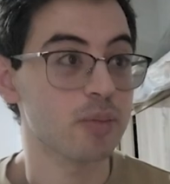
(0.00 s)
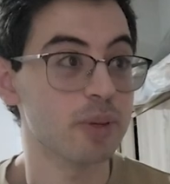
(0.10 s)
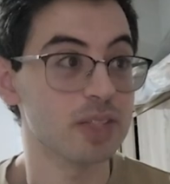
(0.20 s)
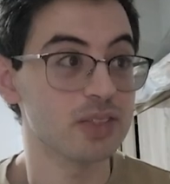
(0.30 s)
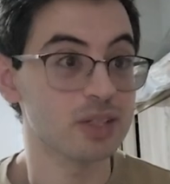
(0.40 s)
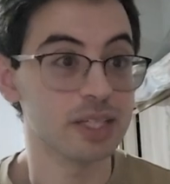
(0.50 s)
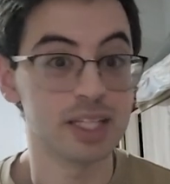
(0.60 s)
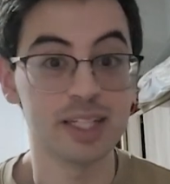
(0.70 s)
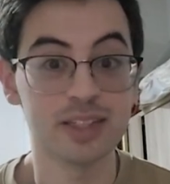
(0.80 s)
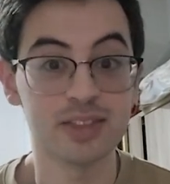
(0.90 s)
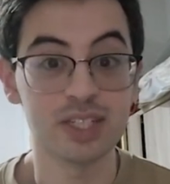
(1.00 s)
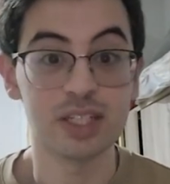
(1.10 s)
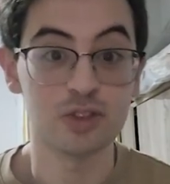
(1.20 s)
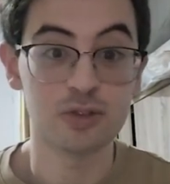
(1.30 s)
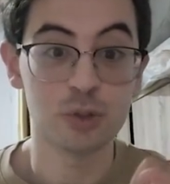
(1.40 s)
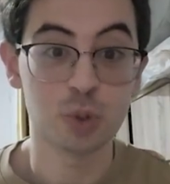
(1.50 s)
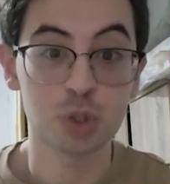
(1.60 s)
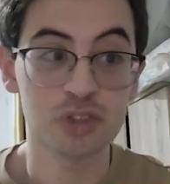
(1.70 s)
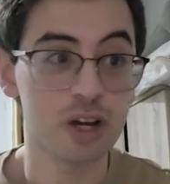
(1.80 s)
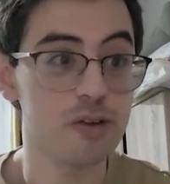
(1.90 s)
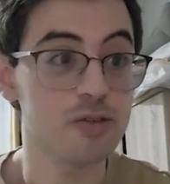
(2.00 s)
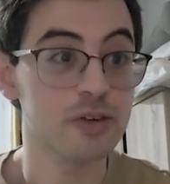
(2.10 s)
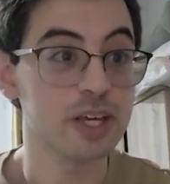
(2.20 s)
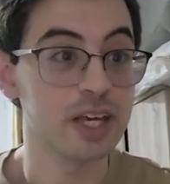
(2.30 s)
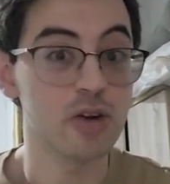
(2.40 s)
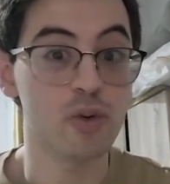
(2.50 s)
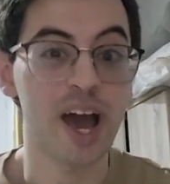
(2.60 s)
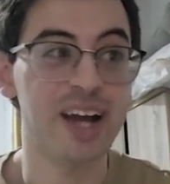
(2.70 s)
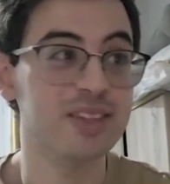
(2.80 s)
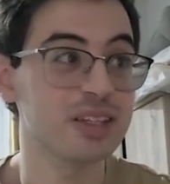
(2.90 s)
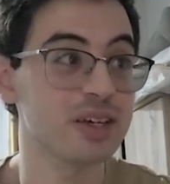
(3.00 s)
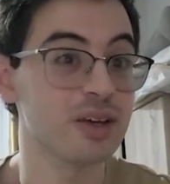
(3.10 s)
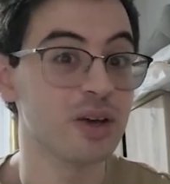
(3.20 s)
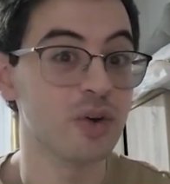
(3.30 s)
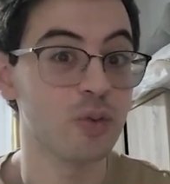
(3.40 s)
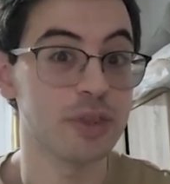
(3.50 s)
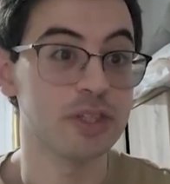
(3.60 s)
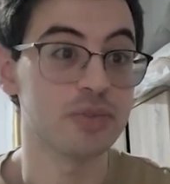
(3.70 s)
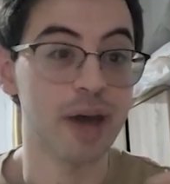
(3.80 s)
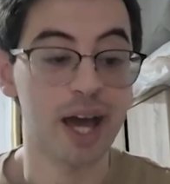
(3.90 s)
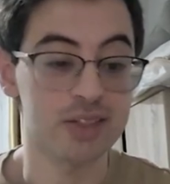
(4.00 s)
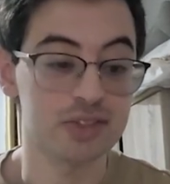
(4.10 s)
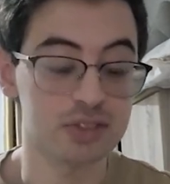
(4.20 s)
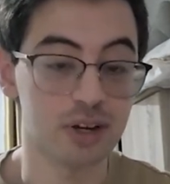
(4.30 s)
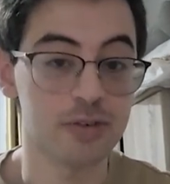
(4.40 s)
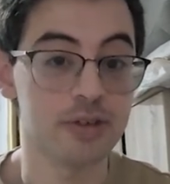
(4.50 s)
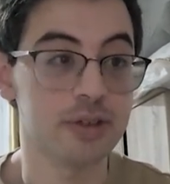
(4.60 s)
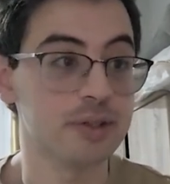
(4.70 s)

basically he can see his future self interacting with his past self.